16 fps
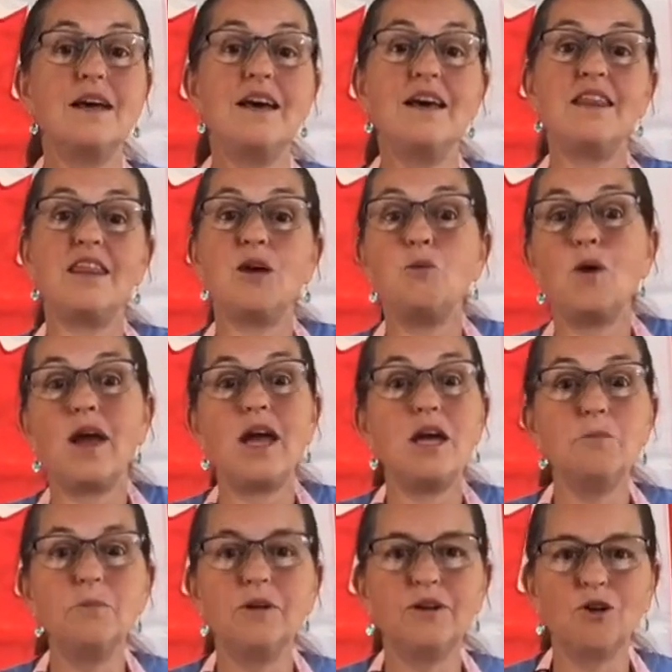they were able
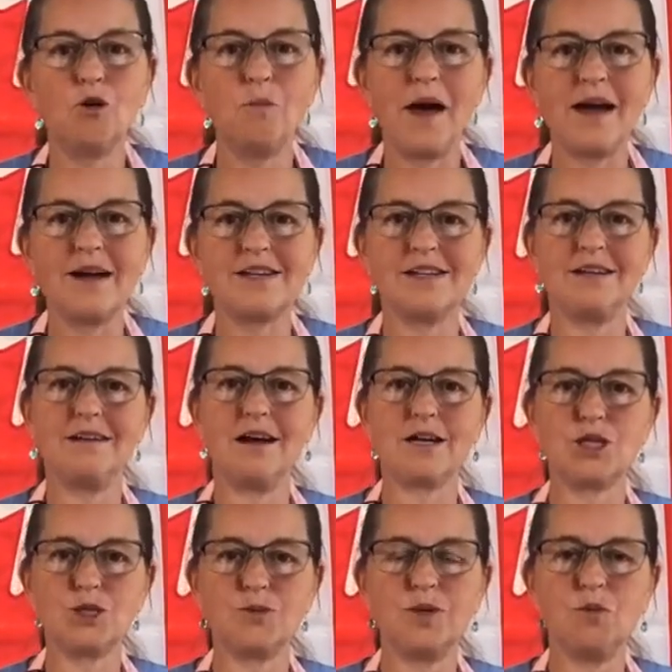to go back to
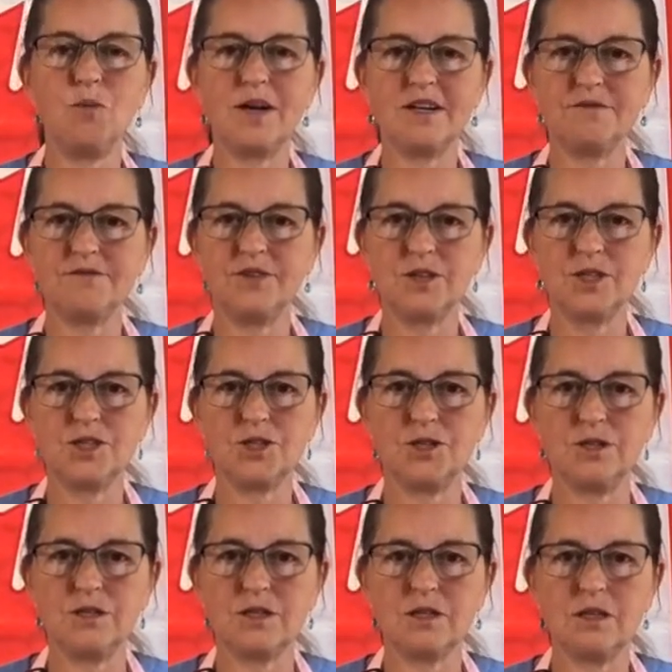luxury, wonderful
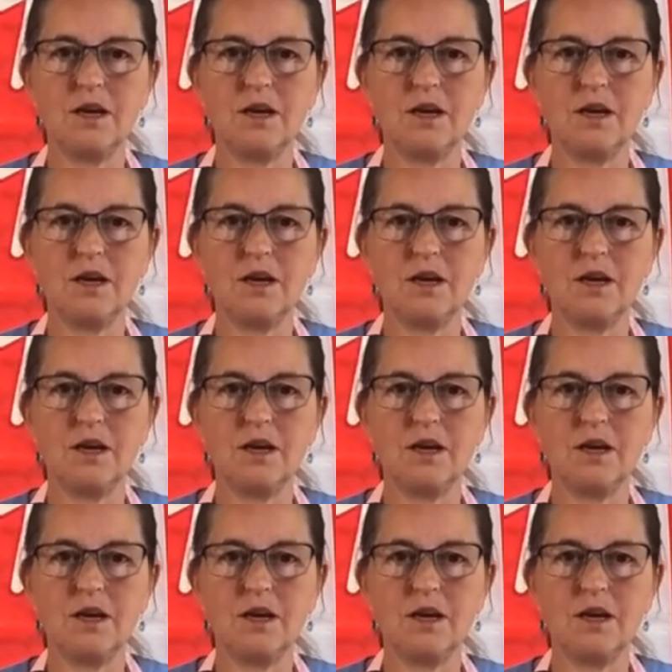desserts.